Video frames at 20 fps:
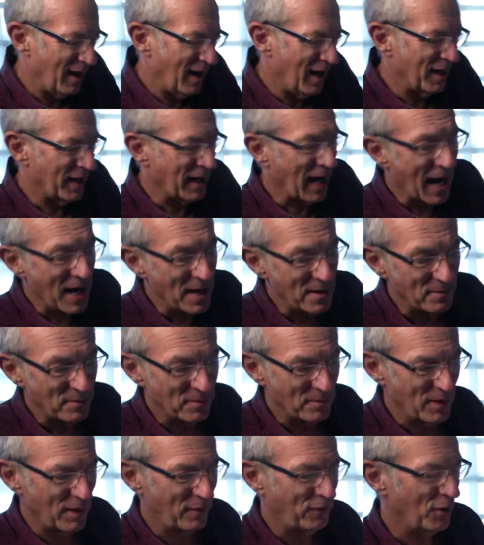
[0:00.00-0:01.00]
And again,
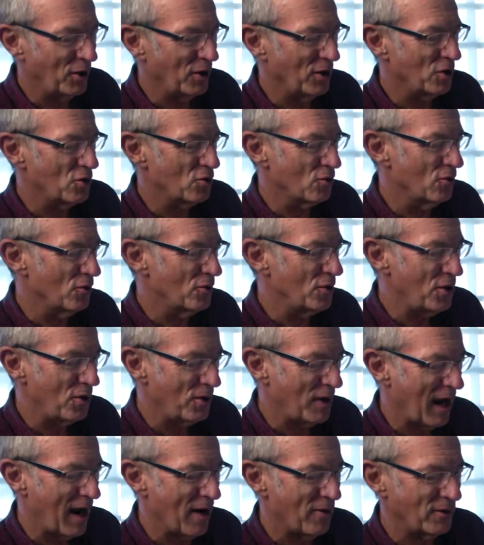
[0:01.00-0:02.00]
if you're going to draw new
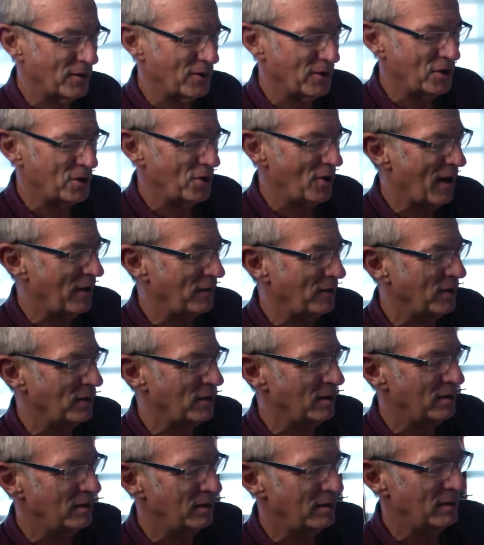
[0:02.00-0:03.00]
characters, you have
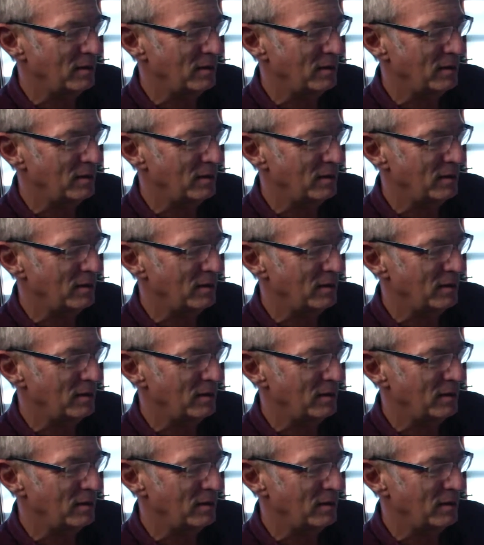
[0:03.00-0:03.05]
to